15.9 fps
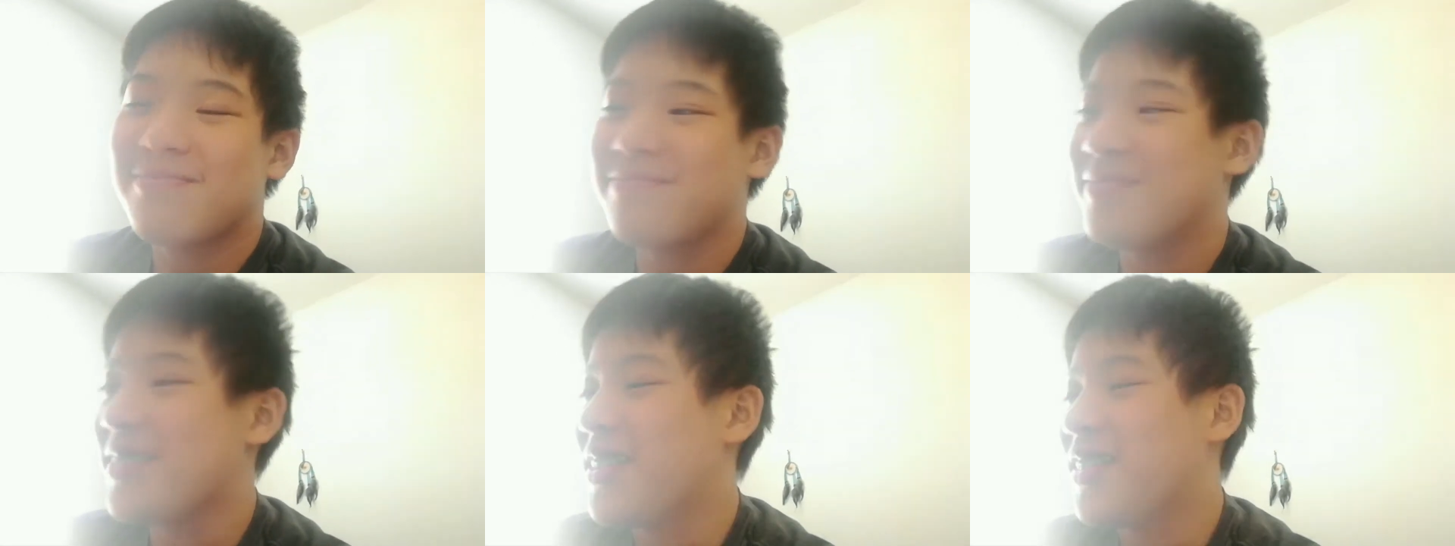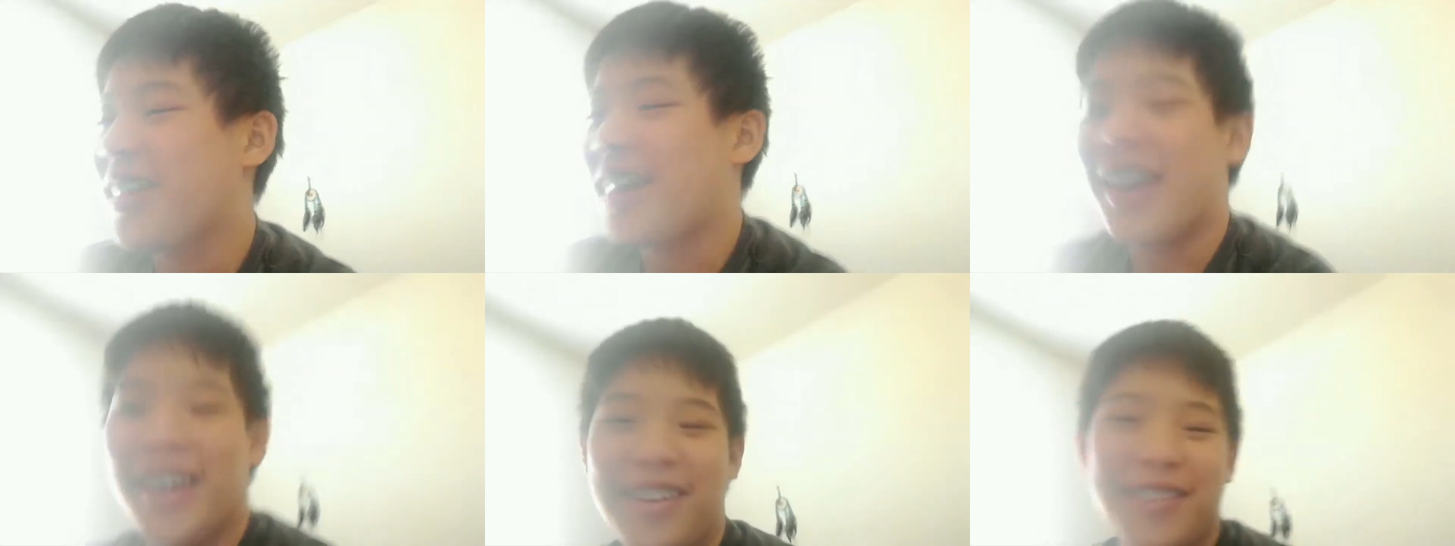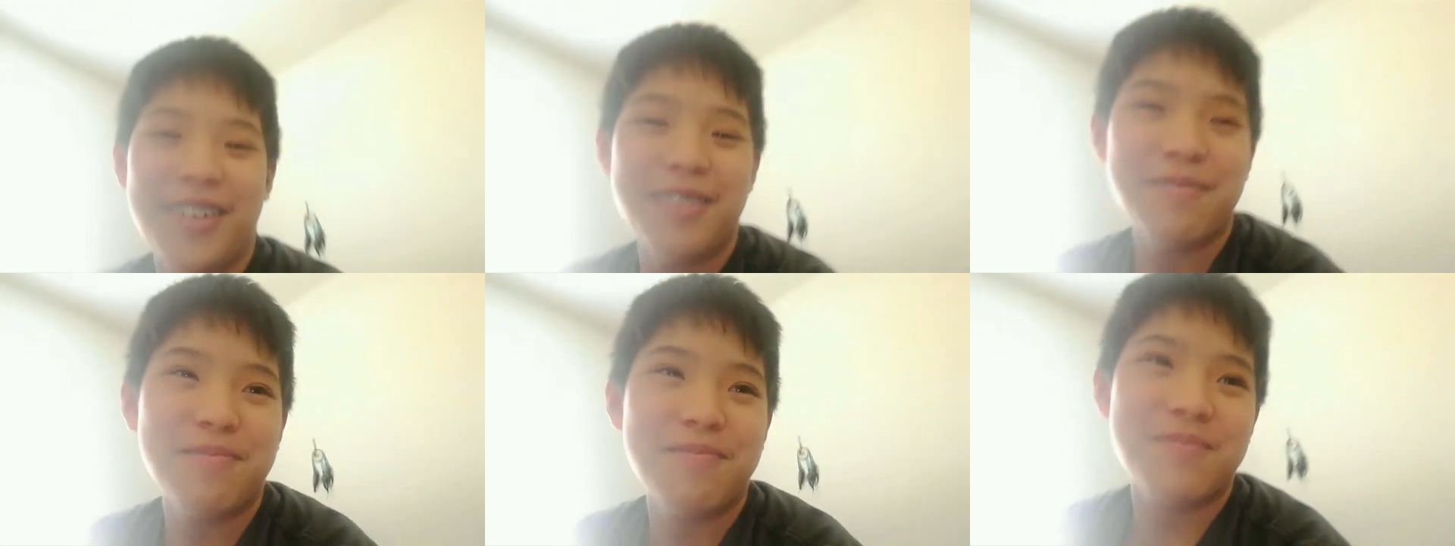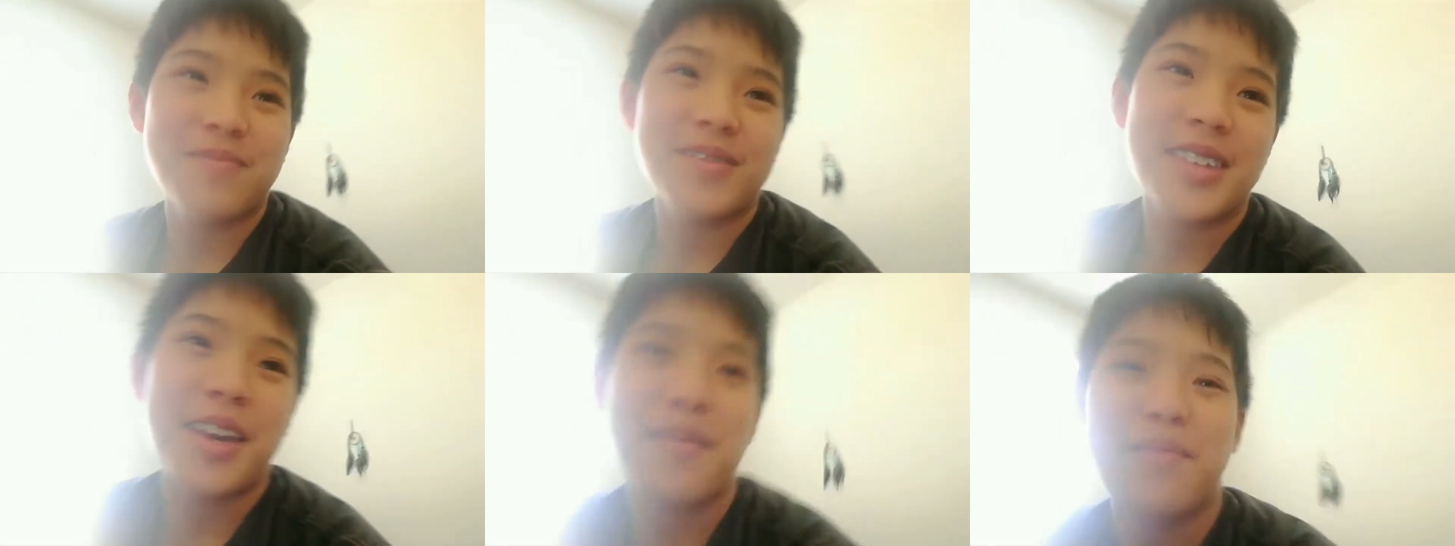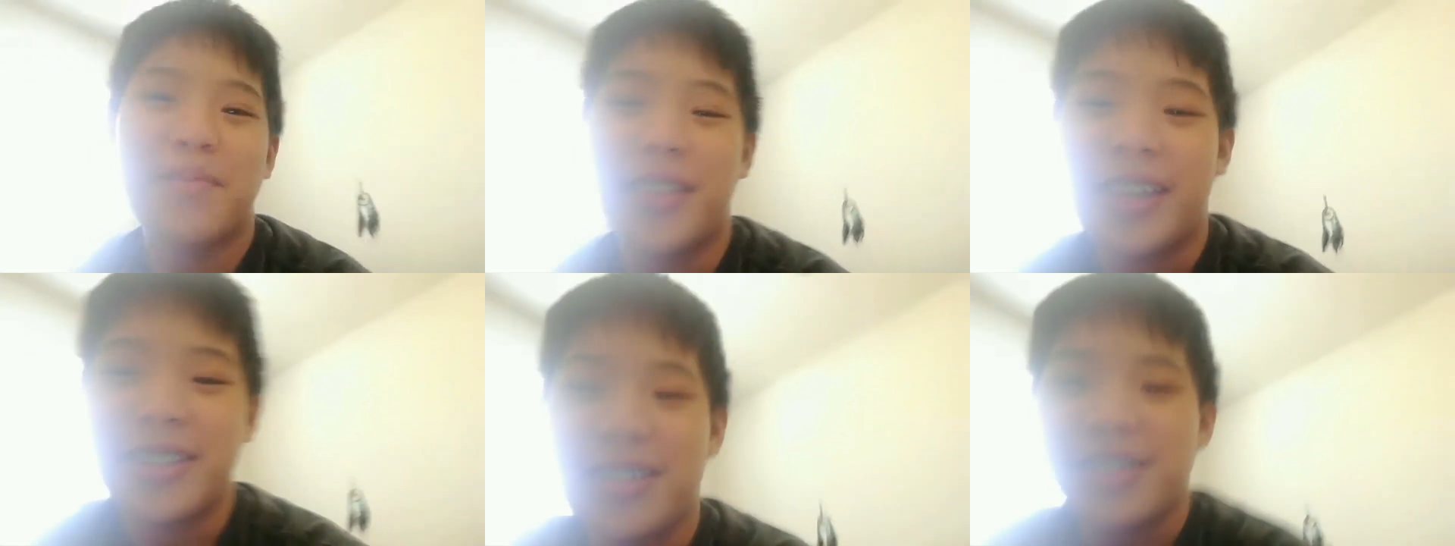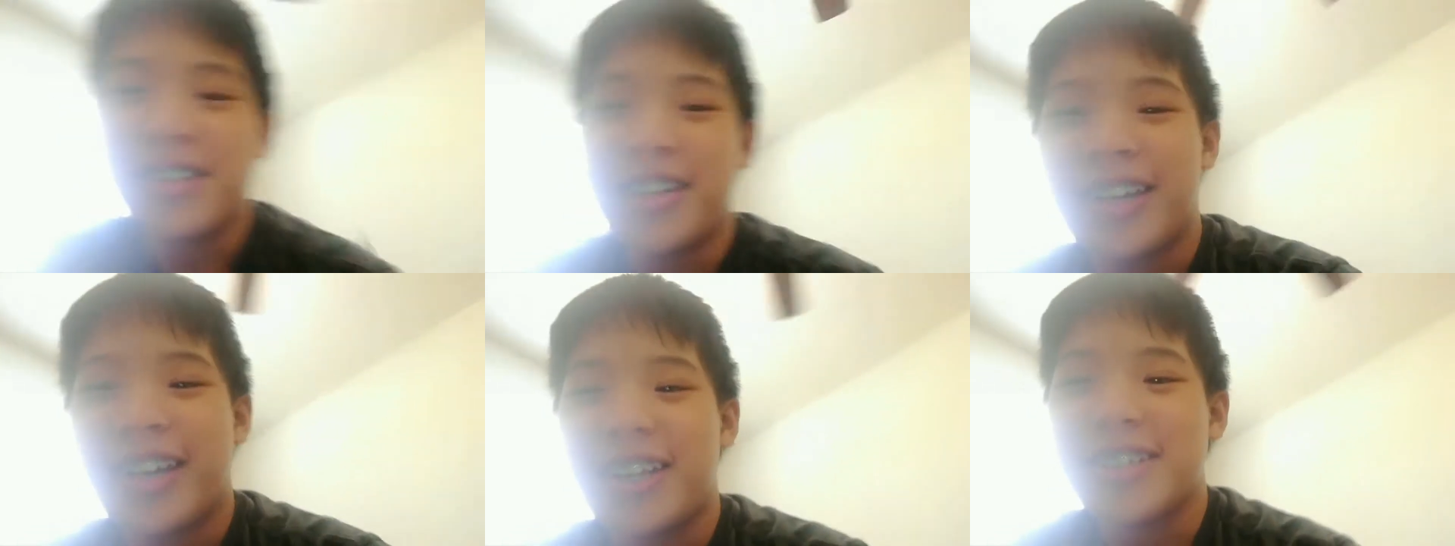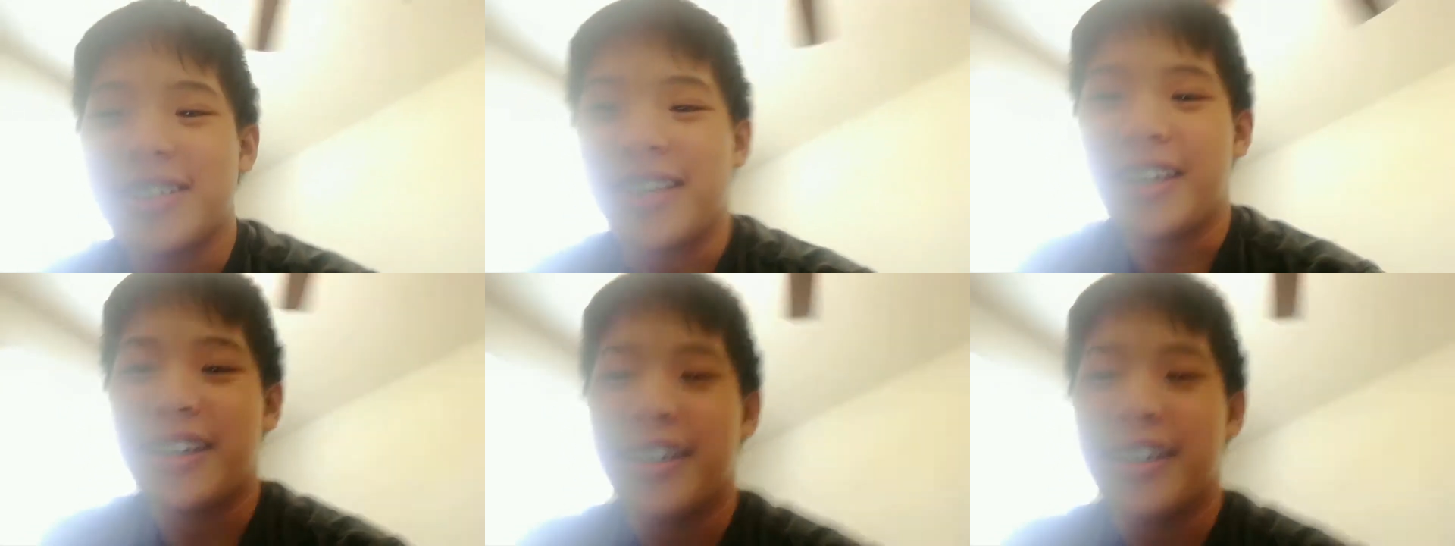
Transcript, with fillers: Okay, well, yep, that's all I gotta say.